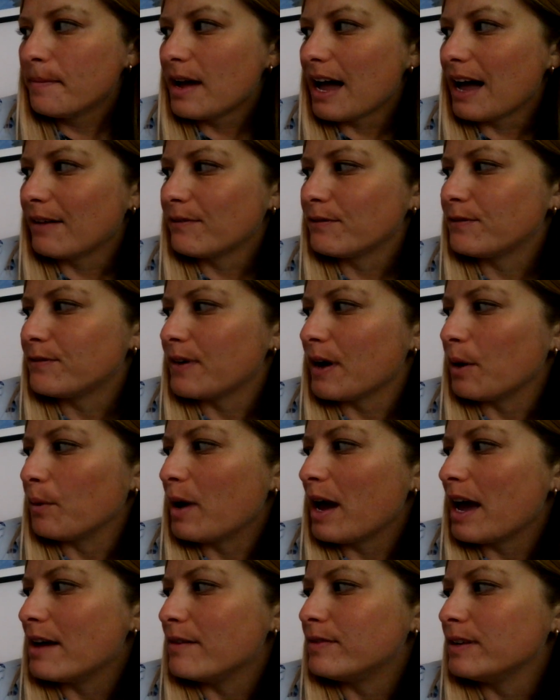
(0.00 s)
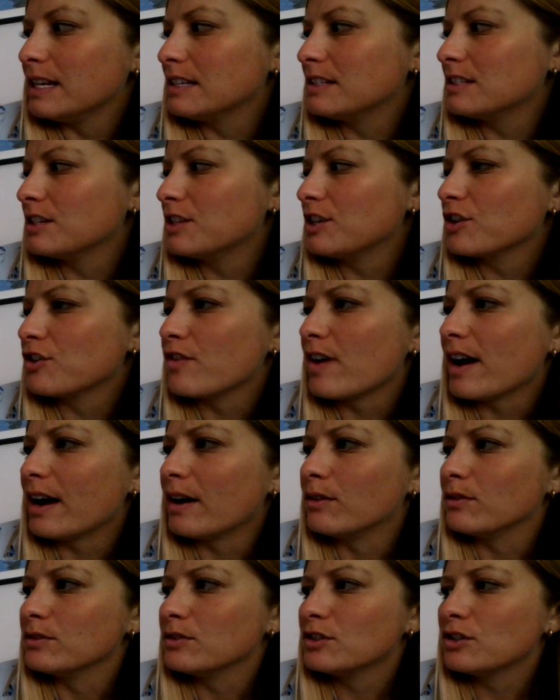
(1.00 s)
and fell heavily to the
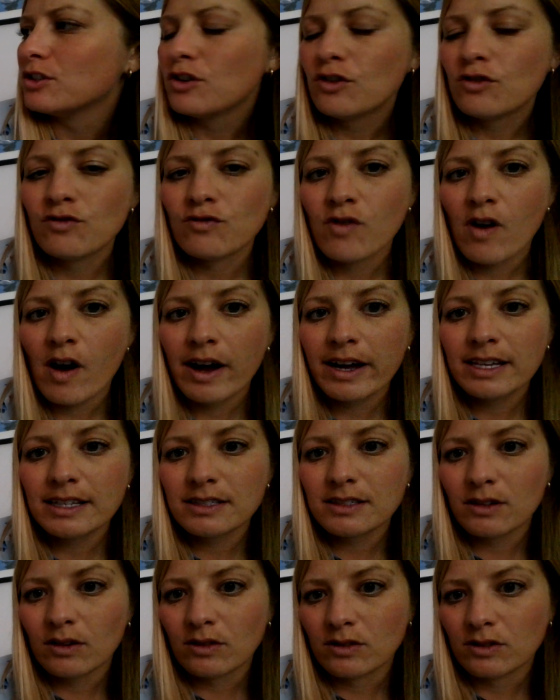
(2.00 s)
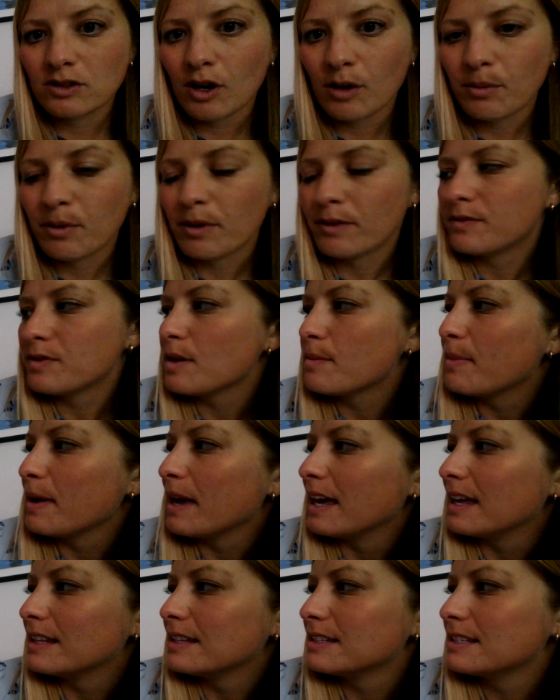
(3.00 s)
ground, right on top of the
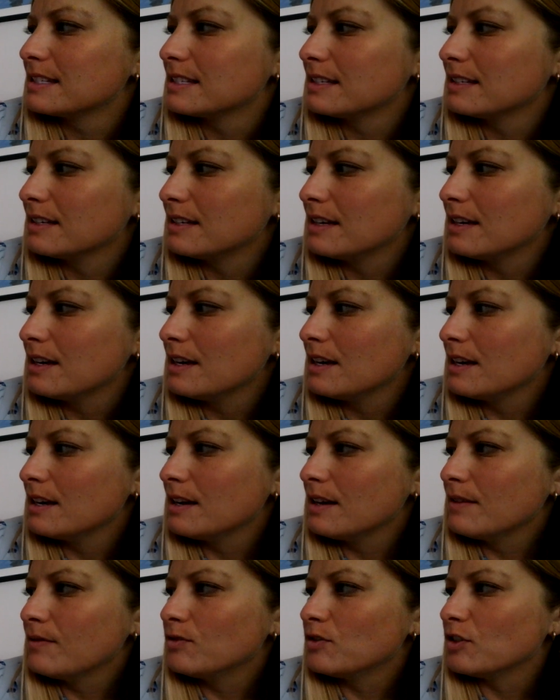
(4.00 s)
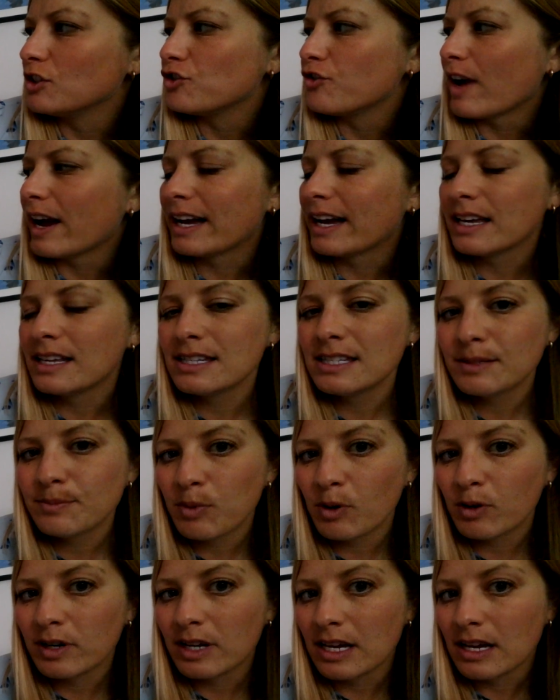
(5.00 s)
pit. The dragon's
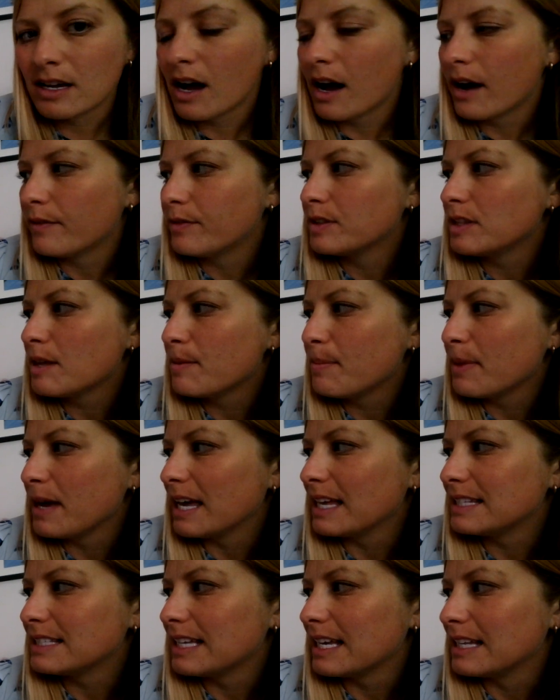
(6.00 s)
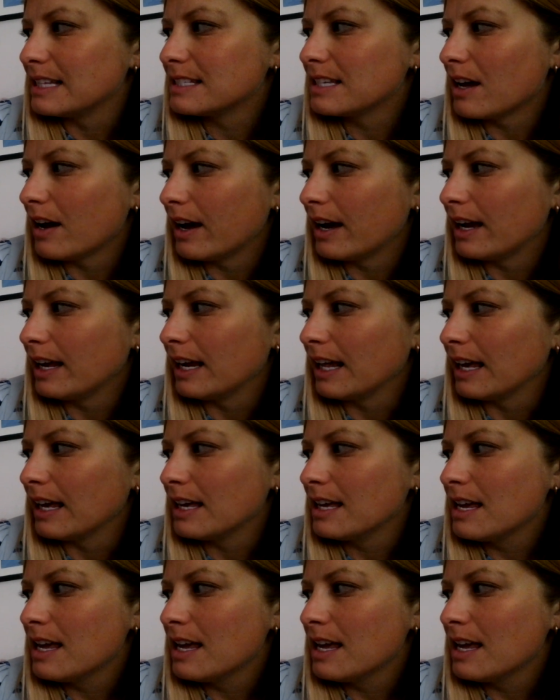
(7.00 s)
body covered the pit entirely,